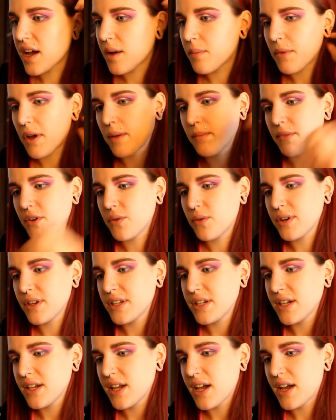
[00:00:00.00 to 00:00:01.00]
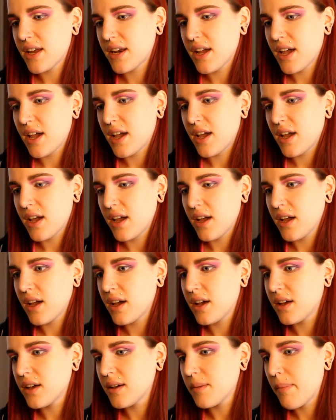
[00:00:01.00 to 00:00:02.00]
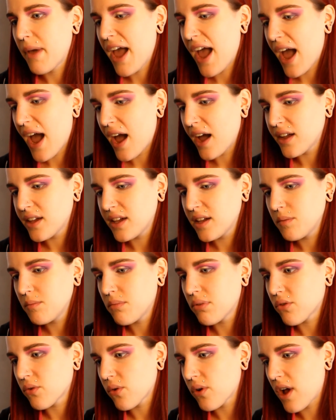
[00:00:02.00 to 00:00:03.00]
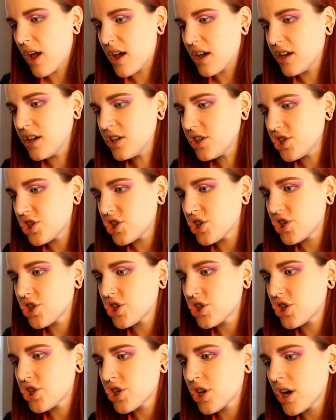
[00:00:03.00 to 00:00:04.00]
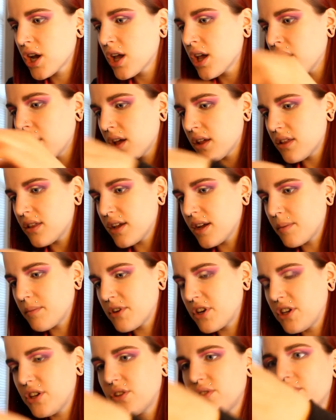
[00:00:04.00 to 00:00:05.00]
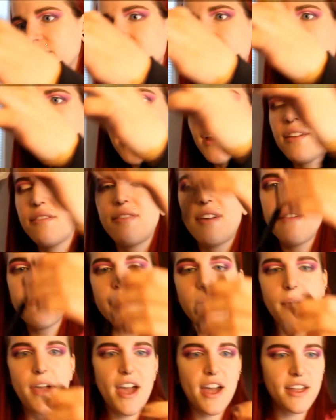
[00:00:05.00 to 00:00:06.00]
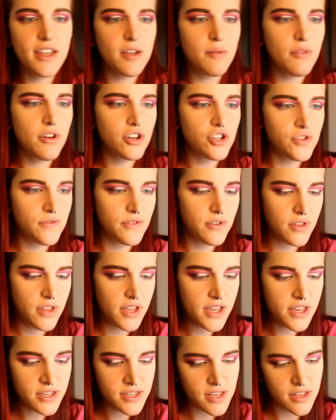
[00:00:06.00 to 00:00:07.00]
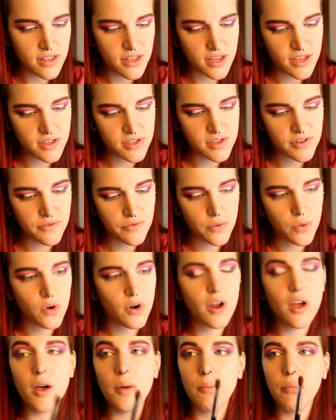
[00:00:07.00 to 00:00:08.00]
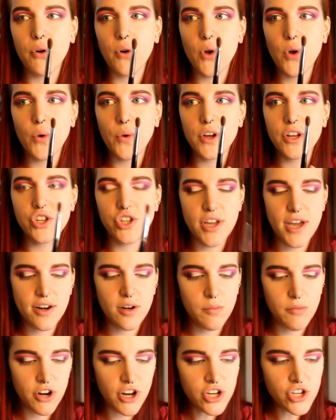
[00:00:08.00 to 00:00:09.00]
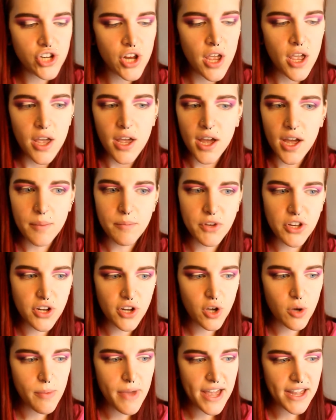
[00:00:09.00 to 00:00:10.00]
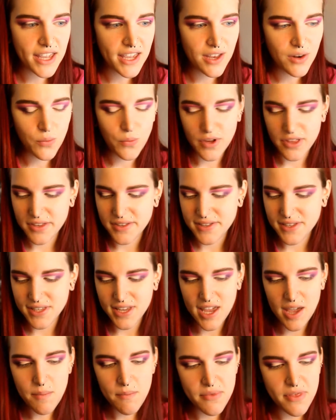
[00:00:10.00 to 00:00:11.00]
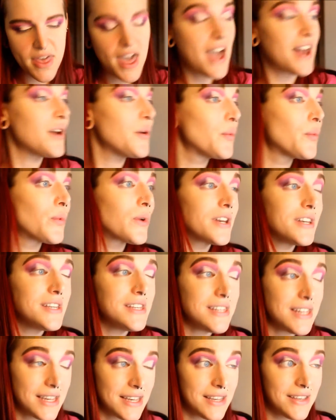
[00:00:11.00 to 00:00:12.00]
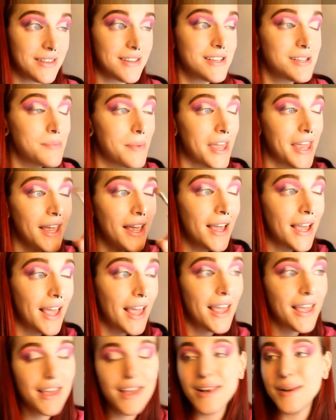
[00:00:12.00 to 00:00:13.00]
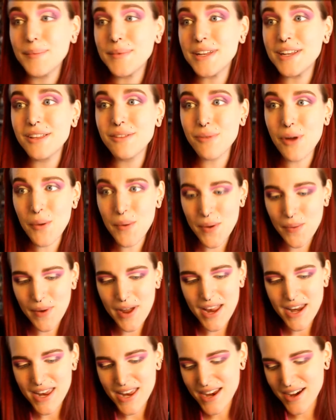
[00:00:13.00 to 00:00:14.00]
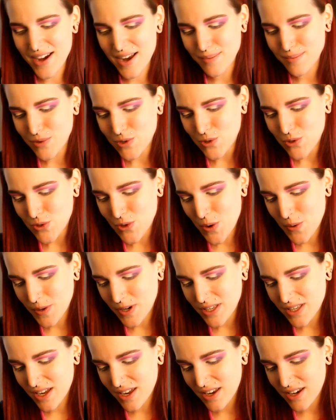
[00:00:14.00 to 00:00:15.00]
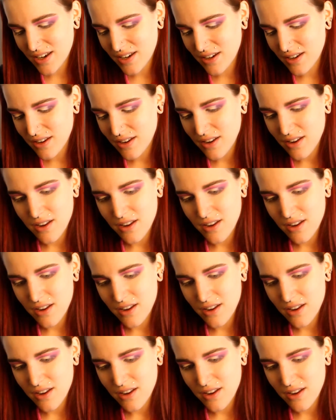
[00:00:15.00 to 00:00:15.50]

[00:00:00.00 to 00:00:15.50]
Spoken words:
up, I'm going to get a packing brush. I think I'm going to use my favorite packing brush for this, the Sephora Pro Shadow Brush. I'm going to go back in with Skip, that ridiculous pink, and I'm going to throw it right here. I'm so excited.